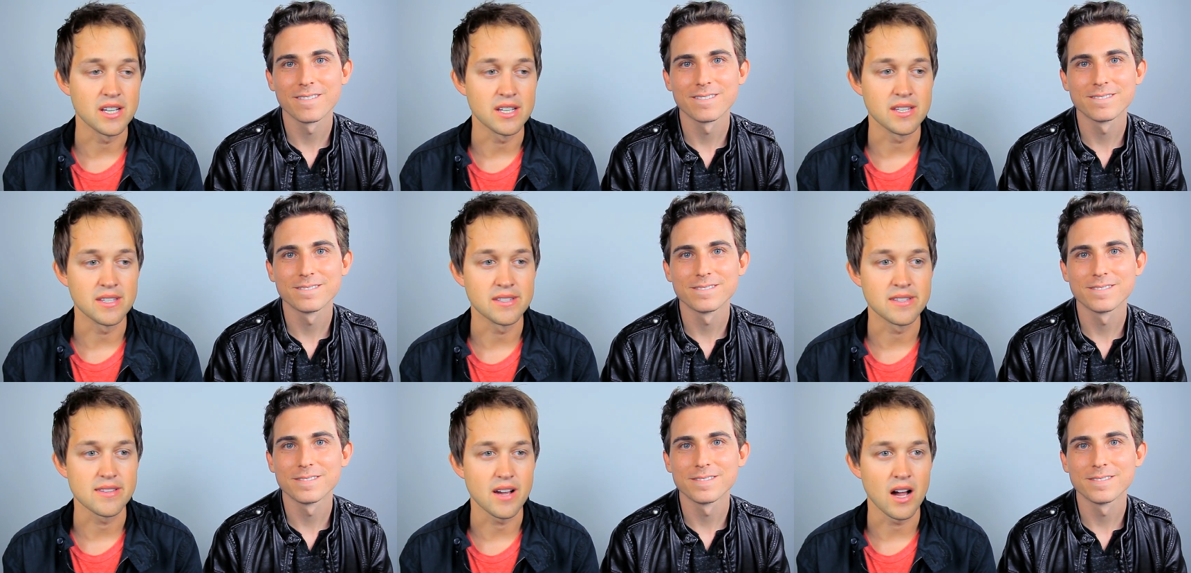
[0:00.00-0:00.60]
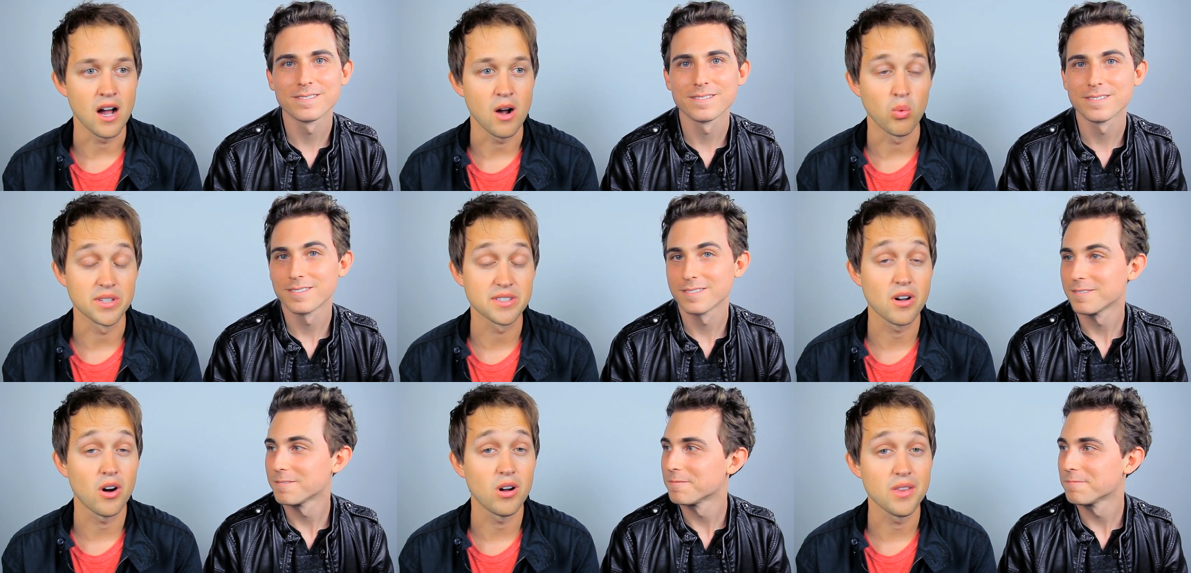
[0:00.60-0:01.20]
Speaker 1: is
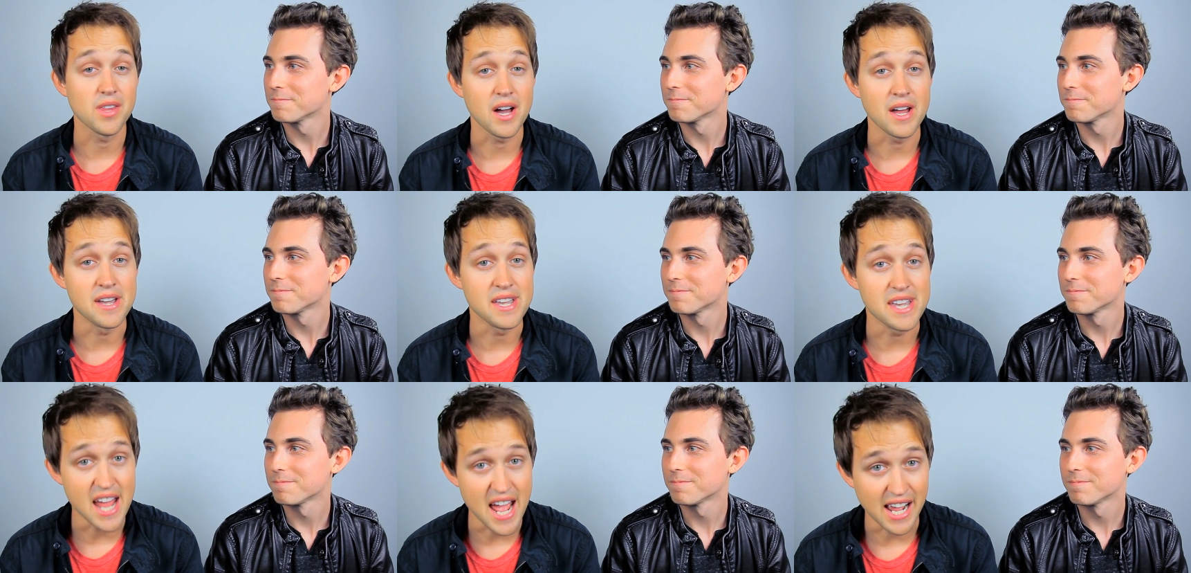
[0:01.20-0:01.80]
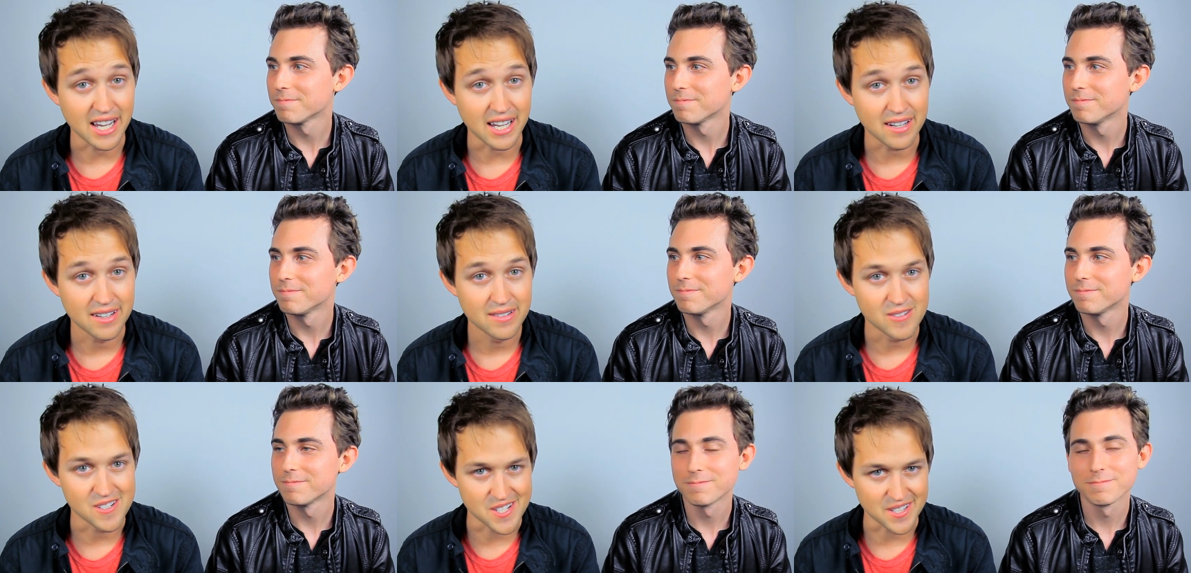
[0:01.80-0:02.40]
what's called a neg,
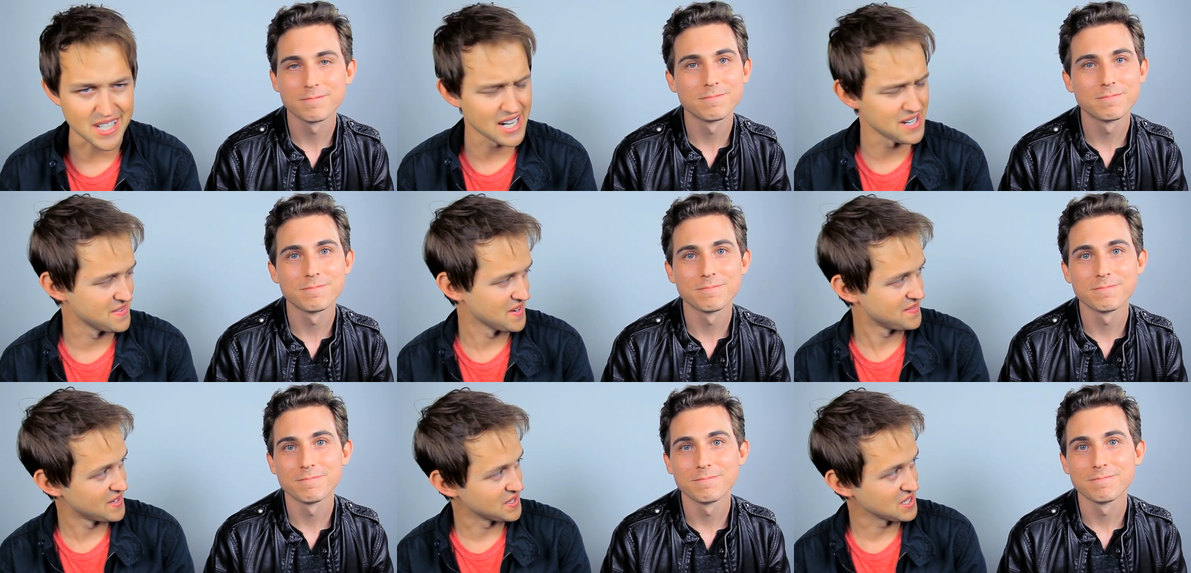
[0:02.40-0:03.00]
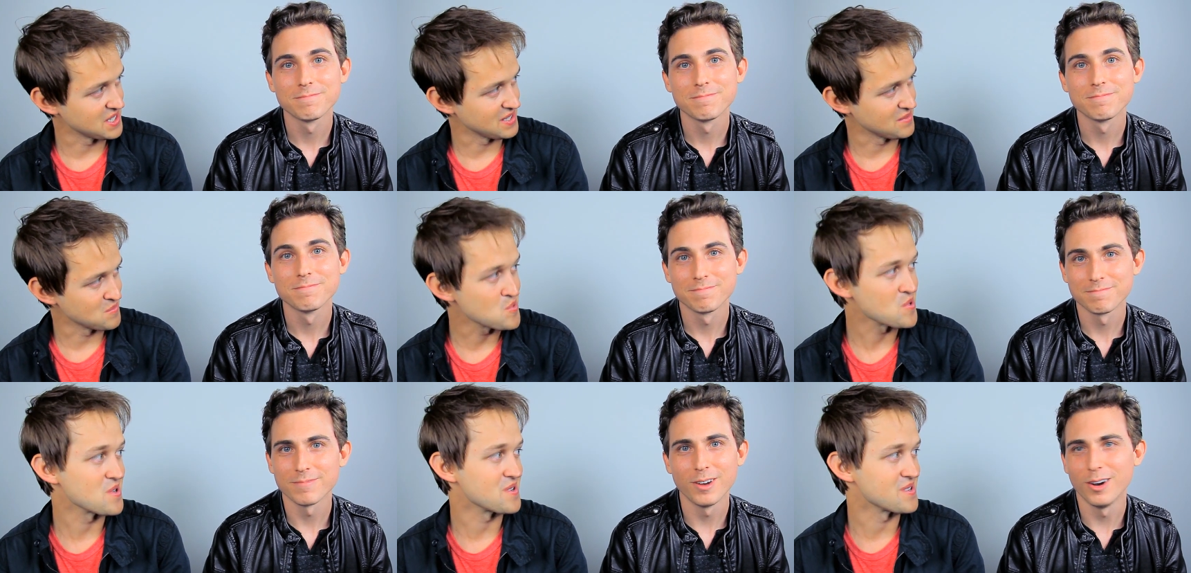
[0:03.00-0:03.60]
which is kind of a funny
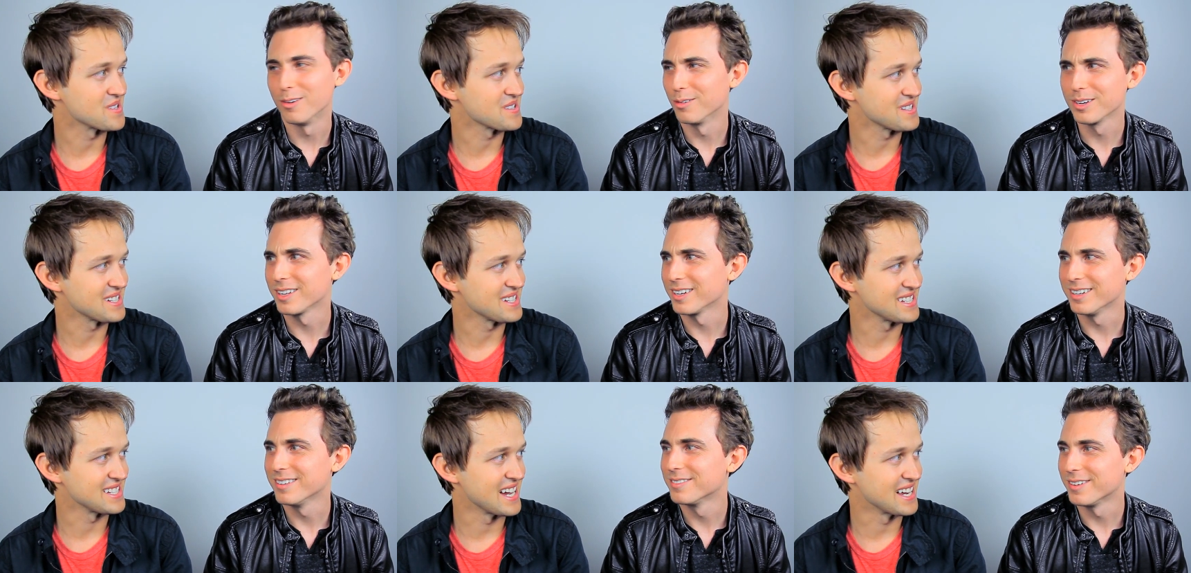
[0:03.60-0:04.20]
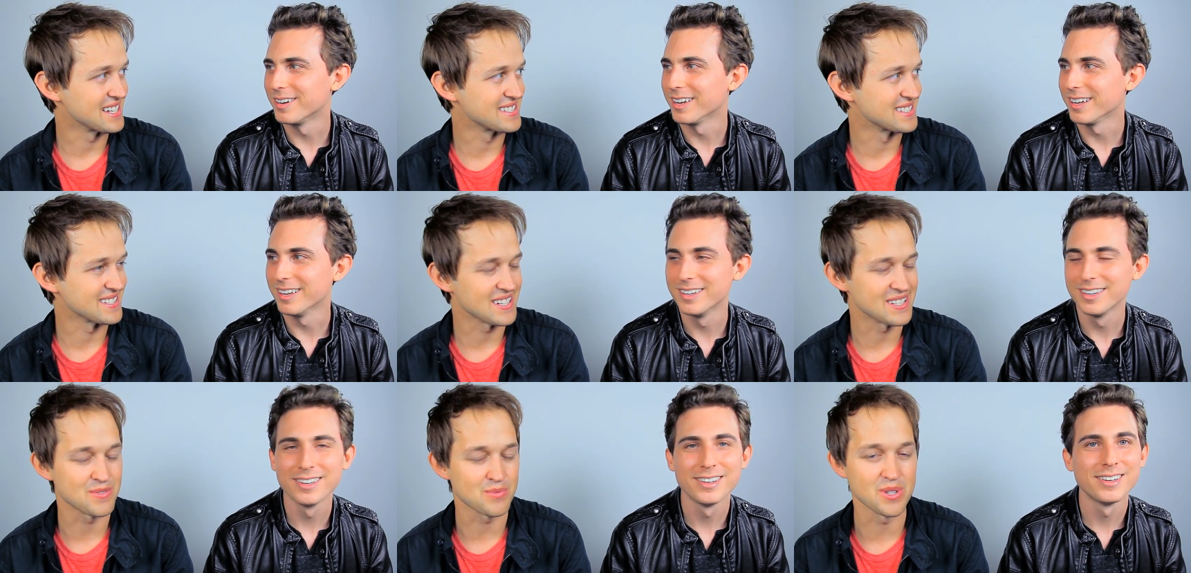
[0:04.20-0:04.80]
word. Oh, really? Yeah,
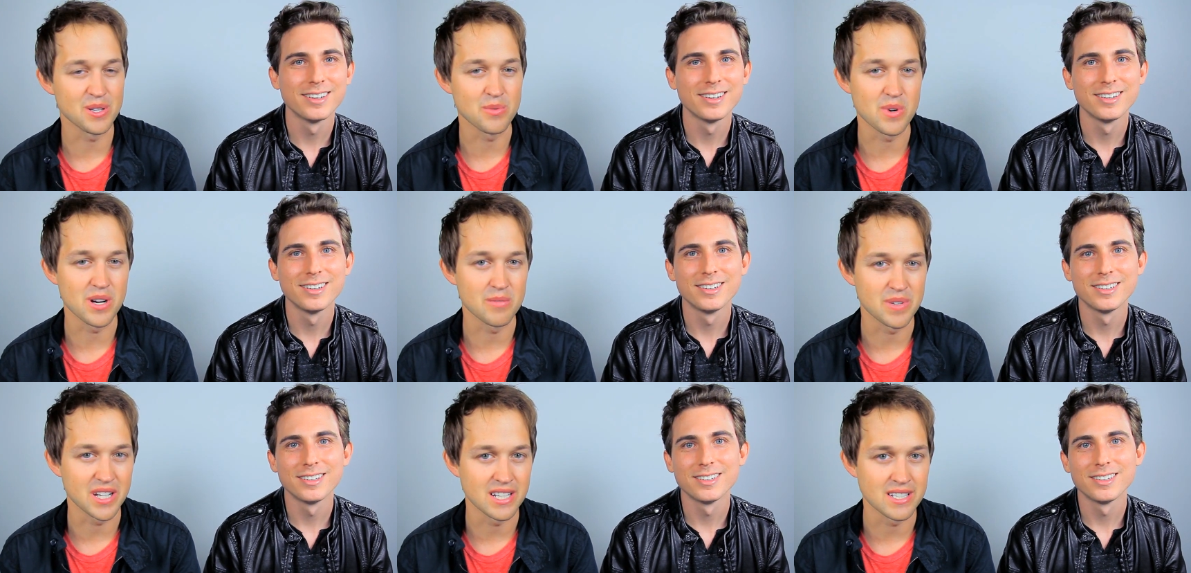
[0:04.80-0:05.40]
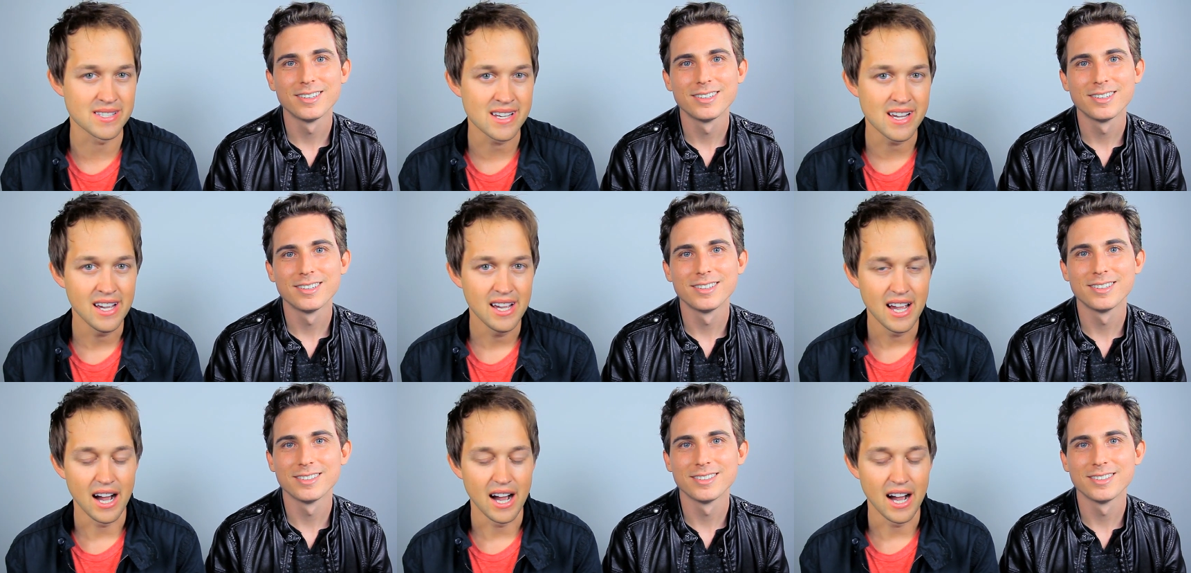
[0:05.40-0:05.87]
it's really weird because